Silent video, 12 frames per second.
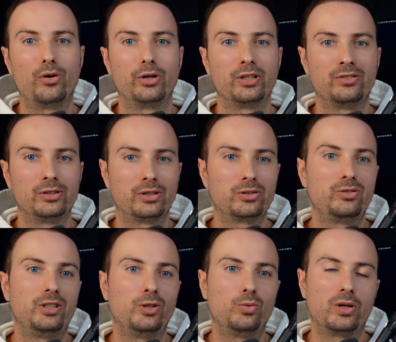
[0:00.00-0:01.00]
or if you don't
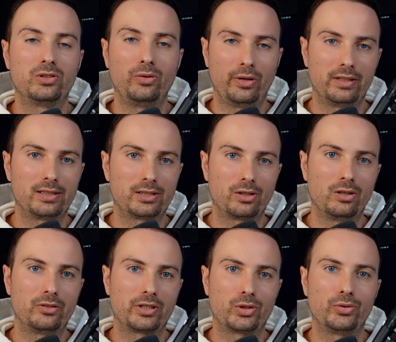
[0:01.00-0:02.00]
really want to
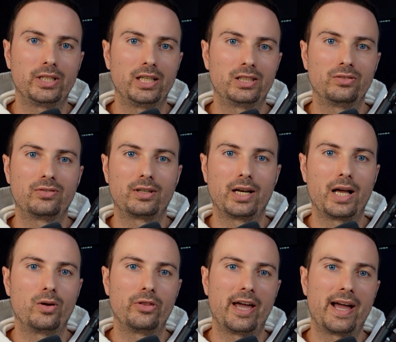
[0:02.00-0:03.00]
install the Creative
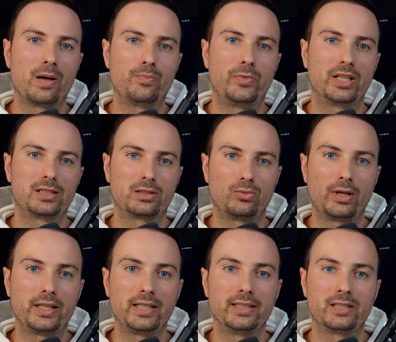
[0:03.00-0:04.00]
Cloud app that's
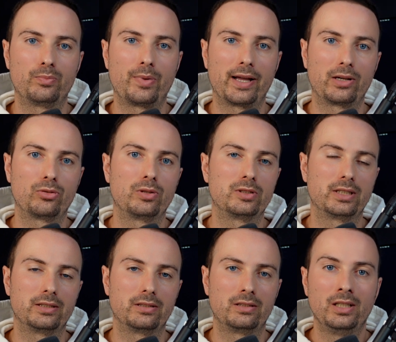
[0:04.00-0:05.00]
running in the background
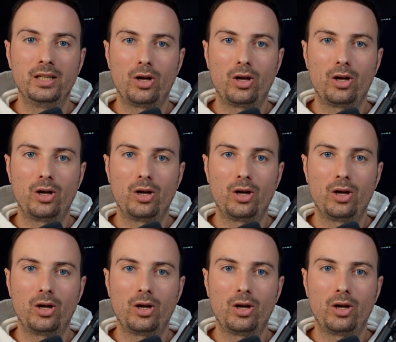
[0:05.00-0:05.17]
and